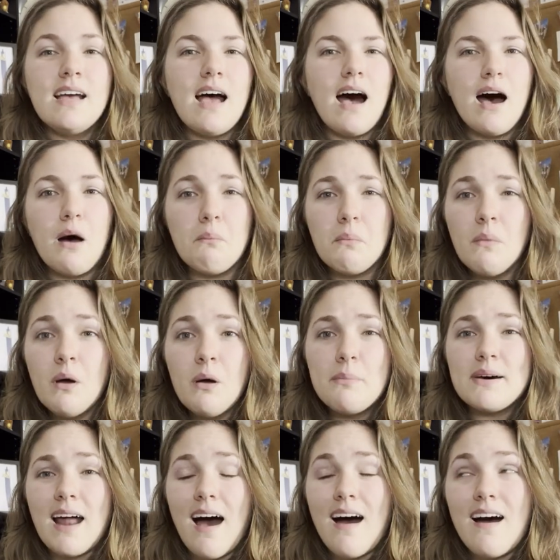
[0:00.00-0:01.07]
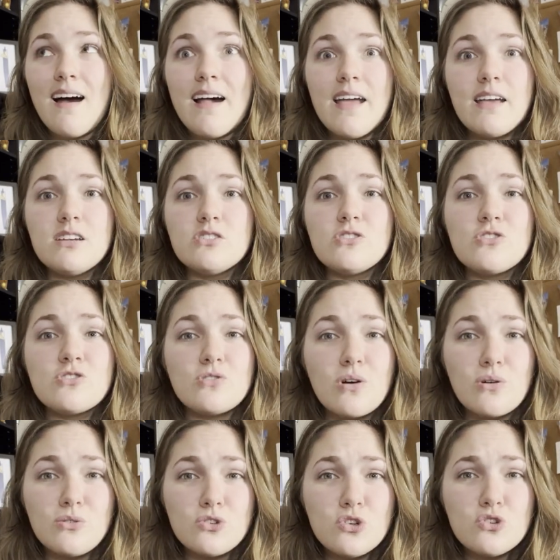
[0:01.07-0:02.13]
But I
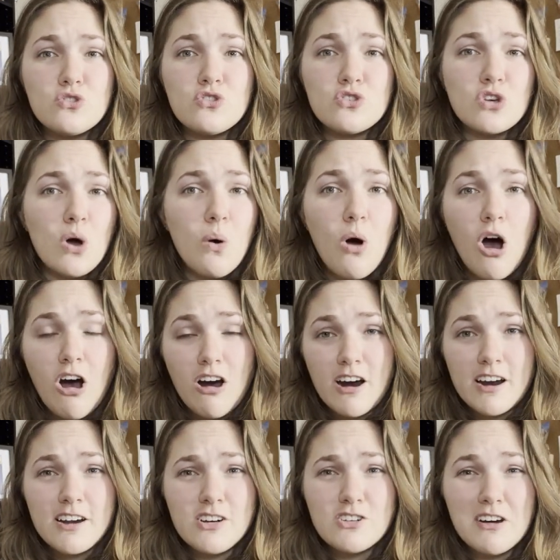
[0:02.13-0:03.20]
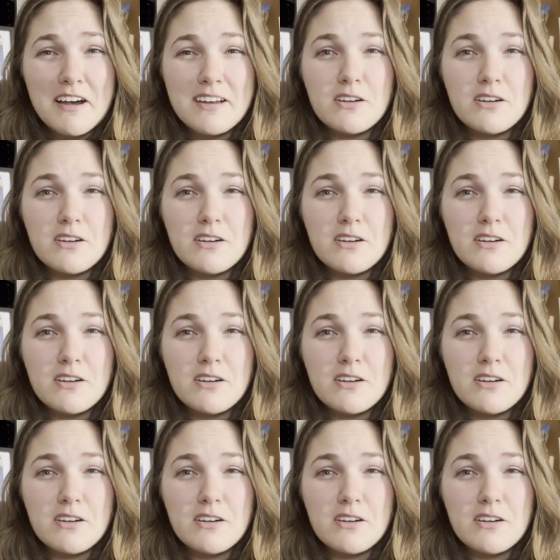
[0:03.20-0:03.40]
struggled so hard trying